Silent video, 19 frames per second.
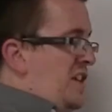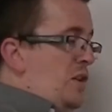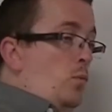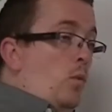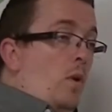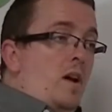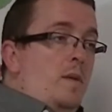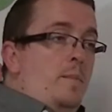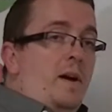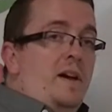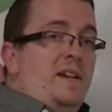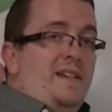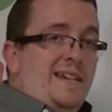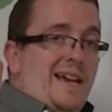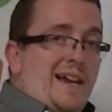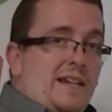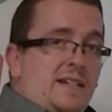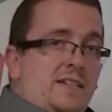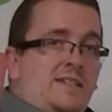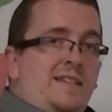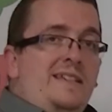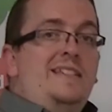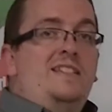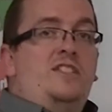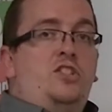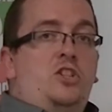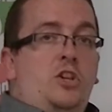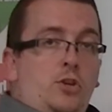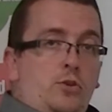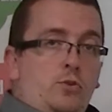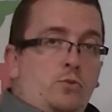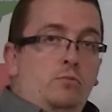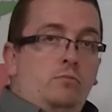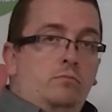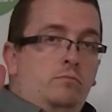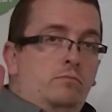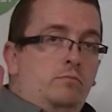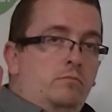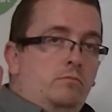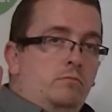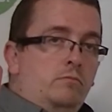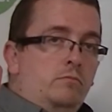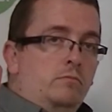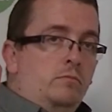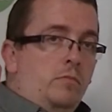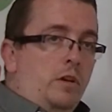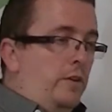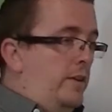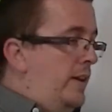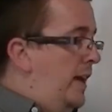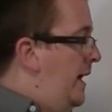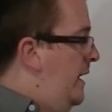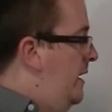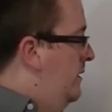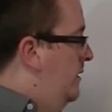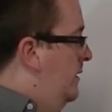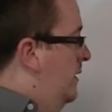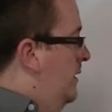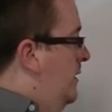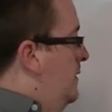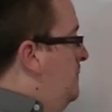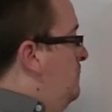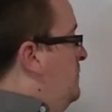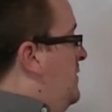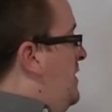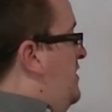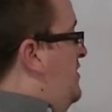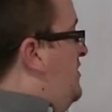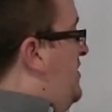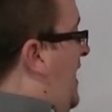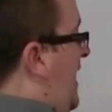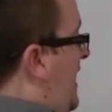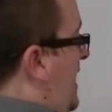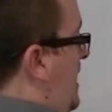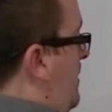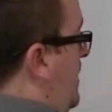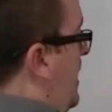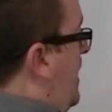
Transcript: dy by dx is 2. Okay? It's telling